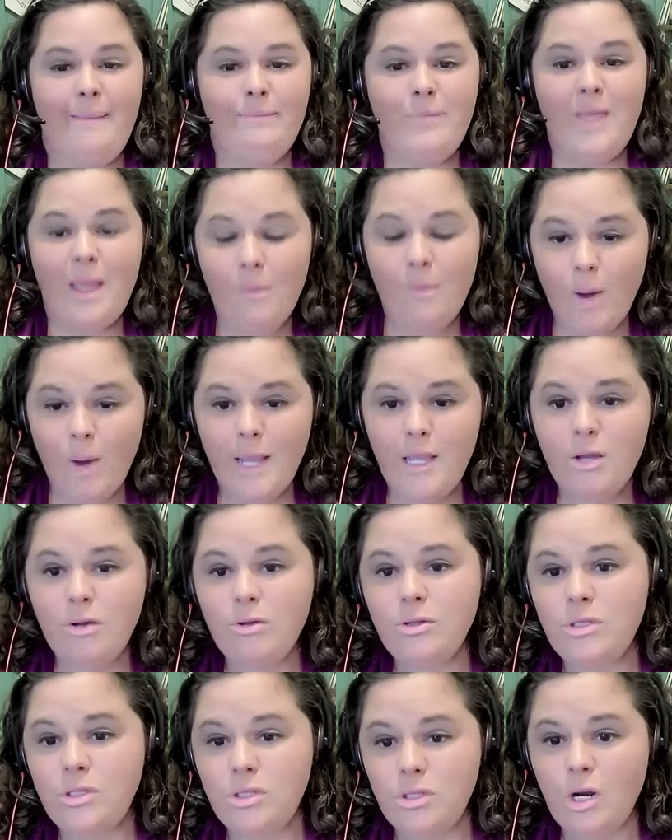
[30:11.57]
And what
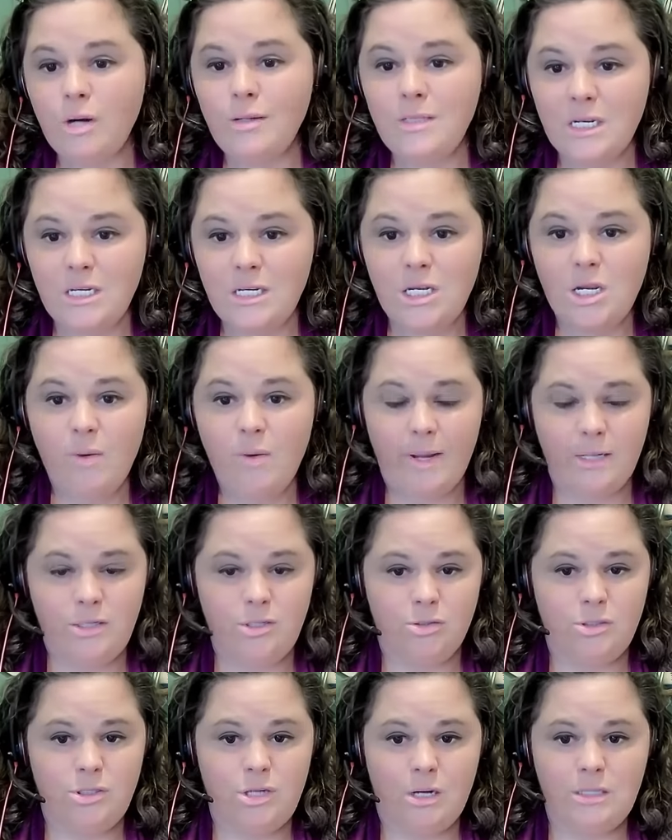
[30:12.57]
you'll start to do is
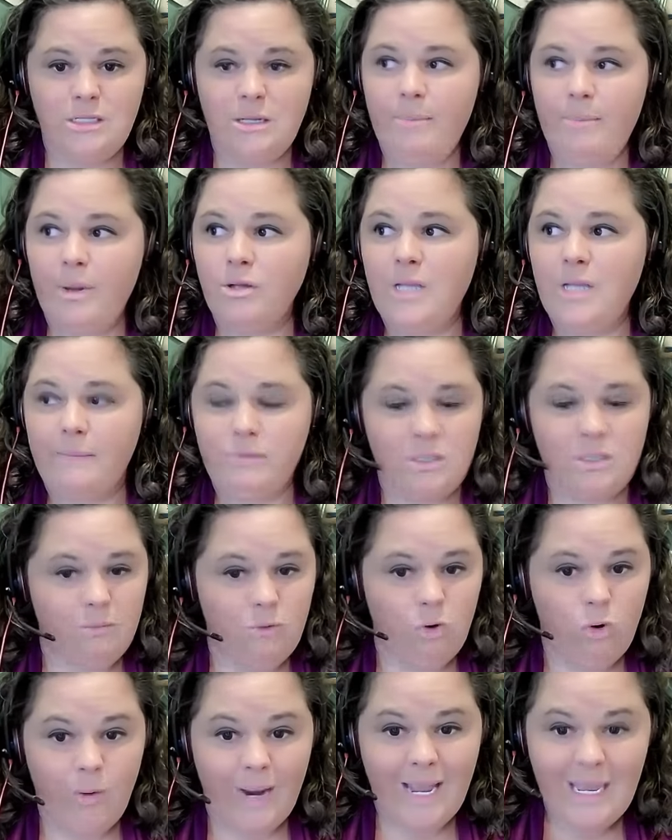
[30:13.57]
you'll start to build up
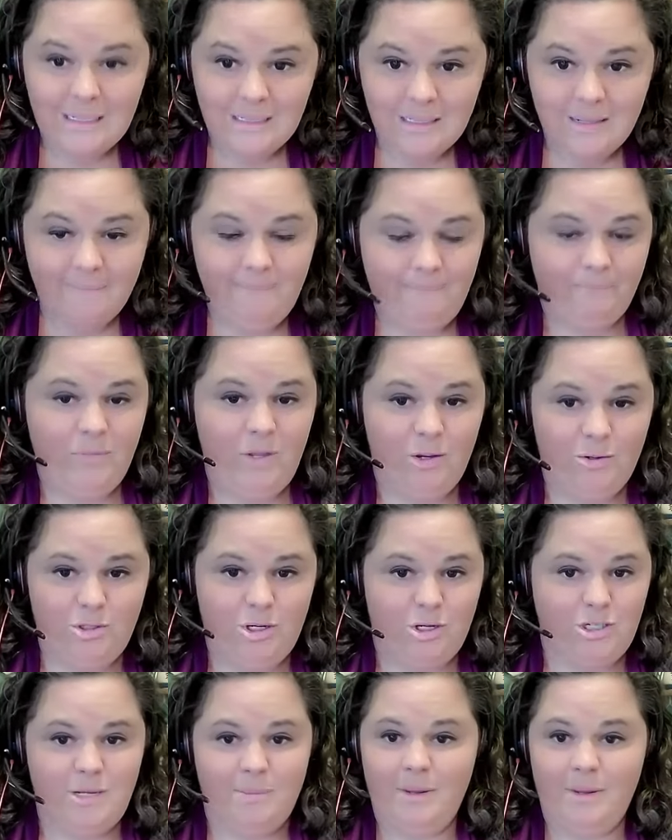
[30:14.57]
some grit. You'll
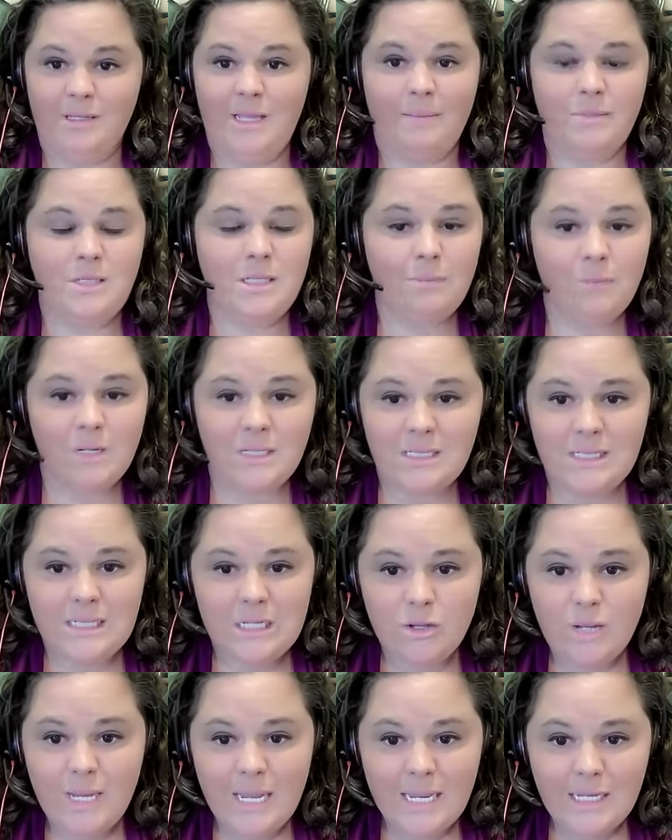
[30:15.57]
start to build up some
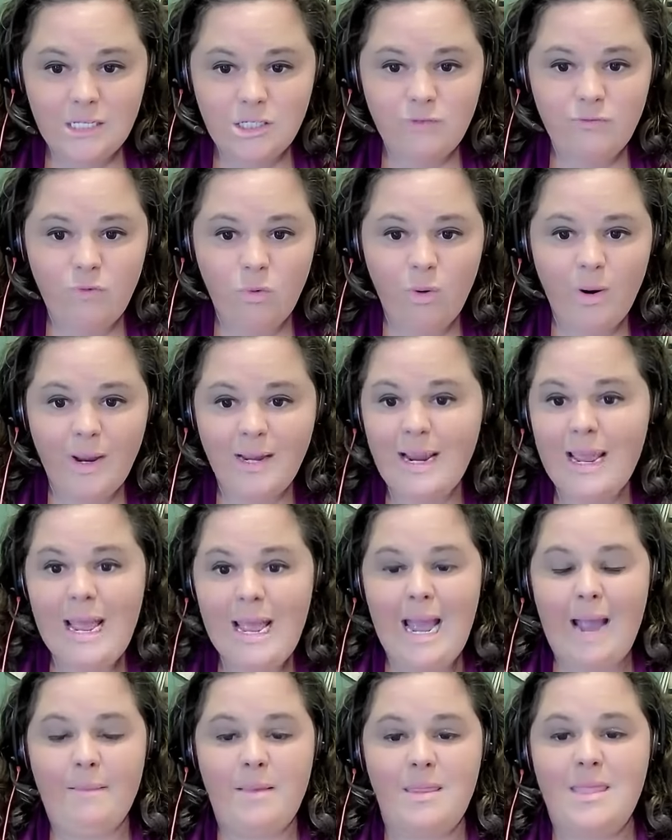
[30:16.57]
resilience for it.
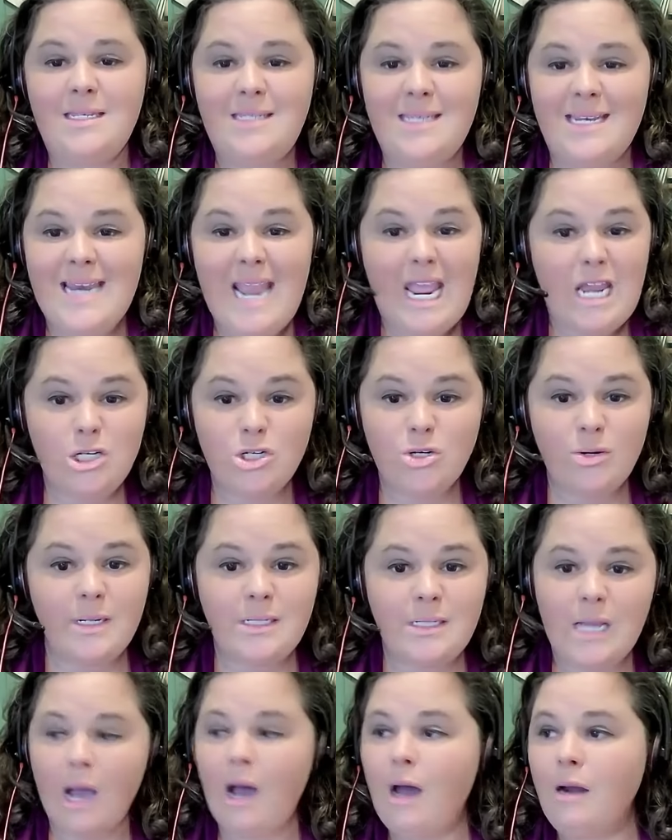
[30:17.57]
I mean, this nature
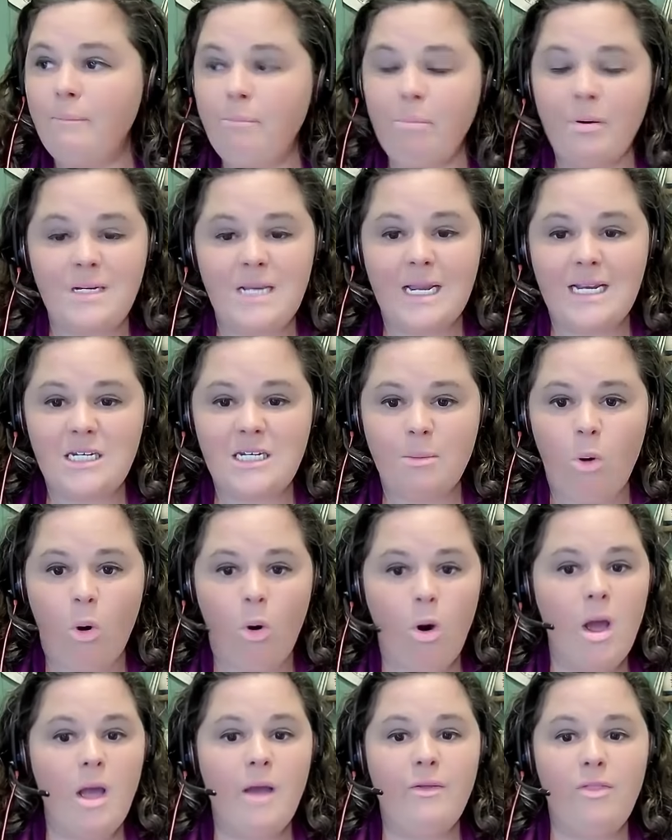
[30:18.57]
is
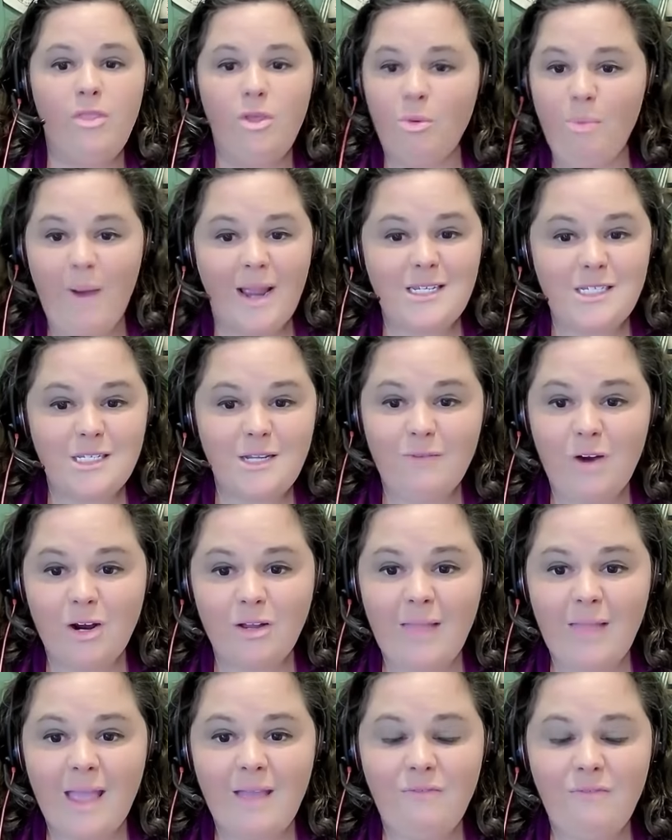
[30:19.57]
unpredictable. The rest of
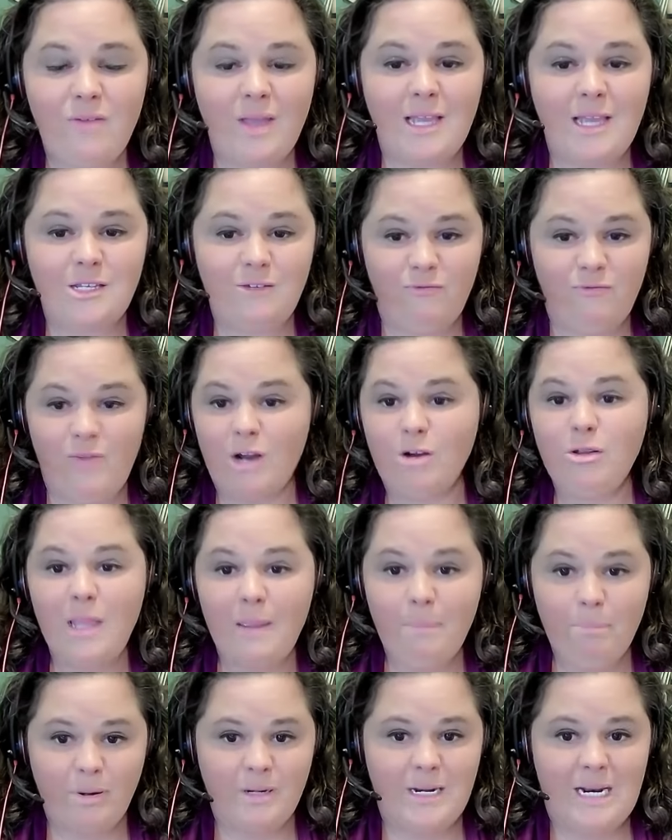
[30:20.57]
our life is
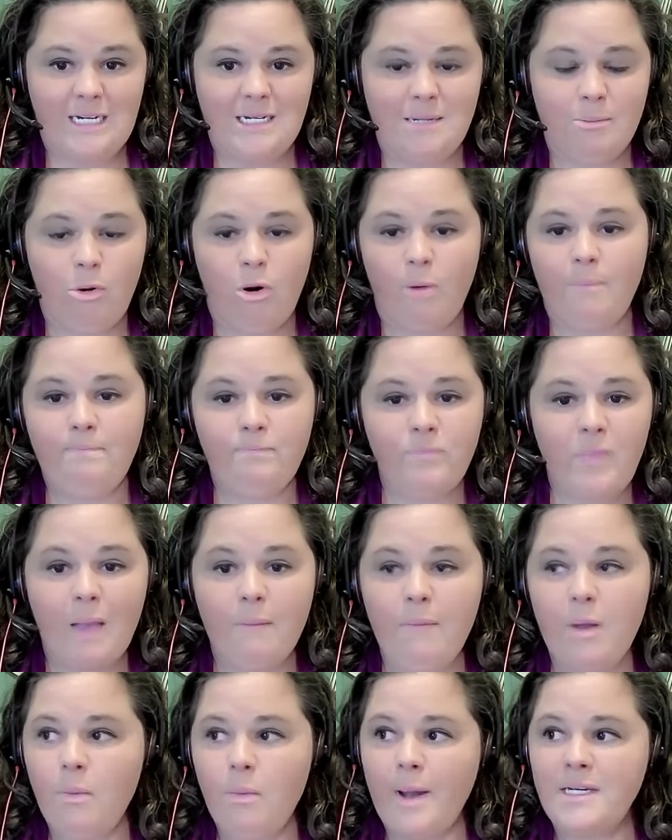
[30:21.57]
fairly predictable.
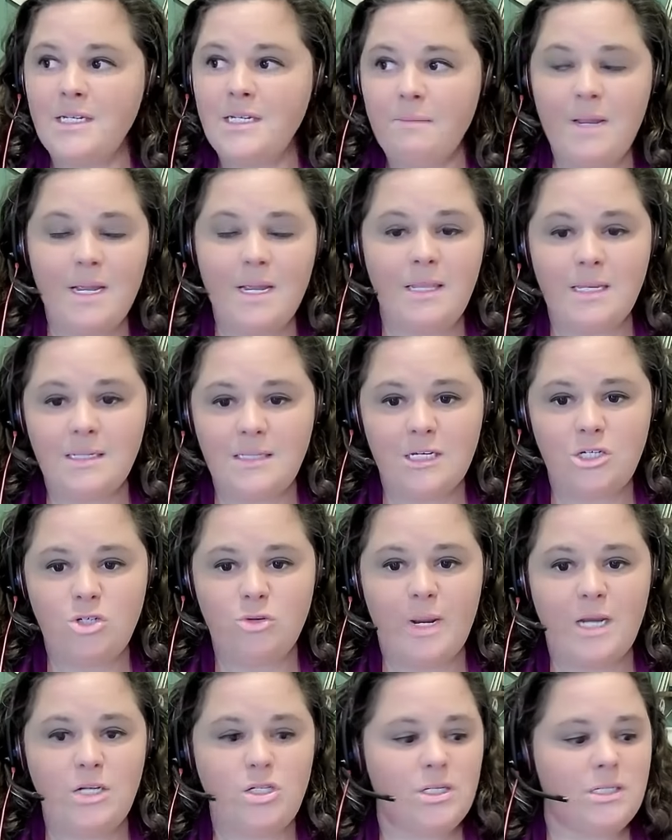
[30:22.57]
And we want to be in these
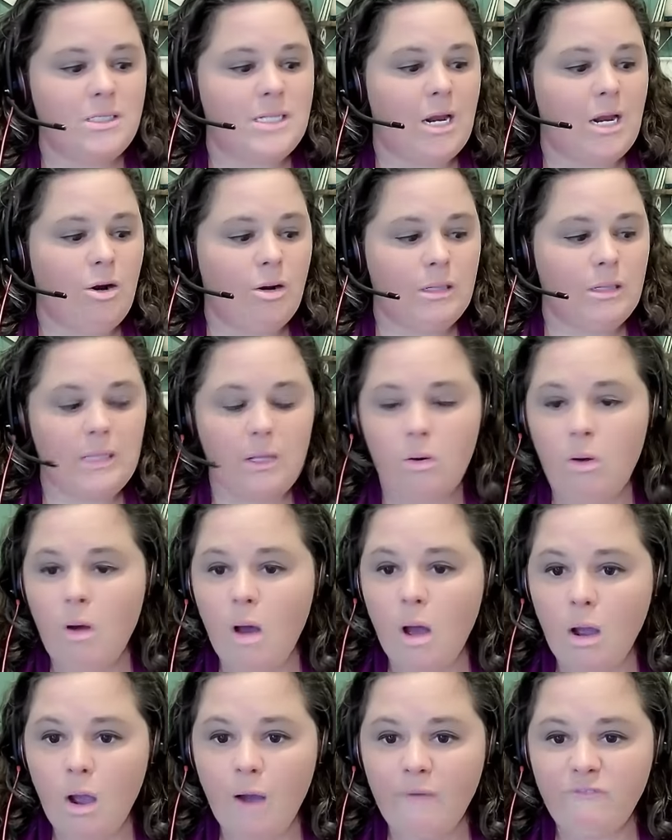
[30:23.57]
situations that are a little
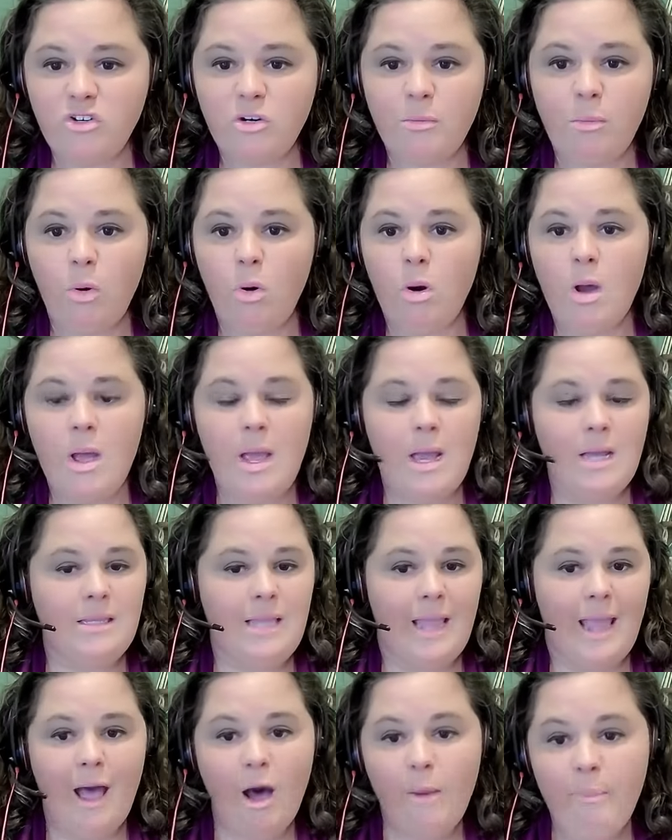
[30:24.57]
uncomfortable.
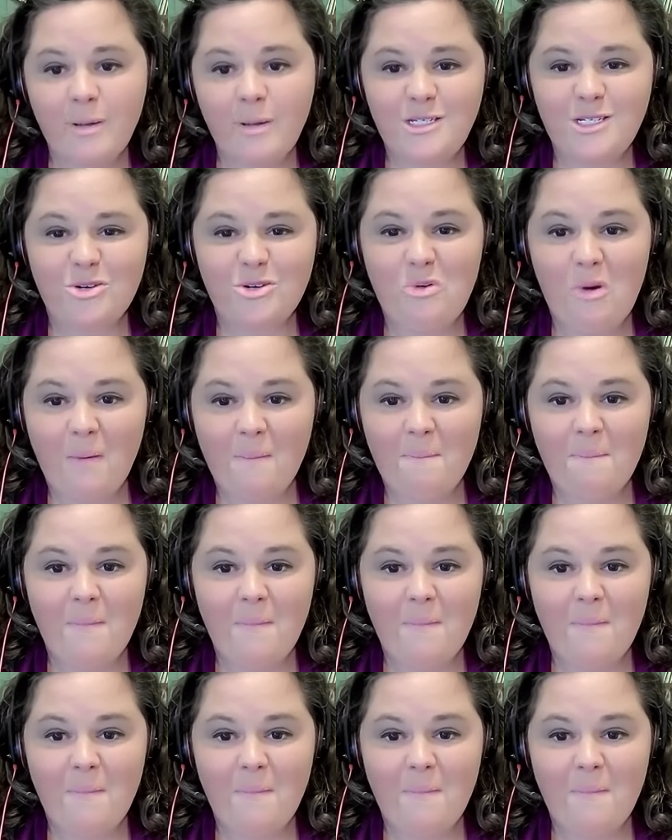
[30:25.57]
They help us to grow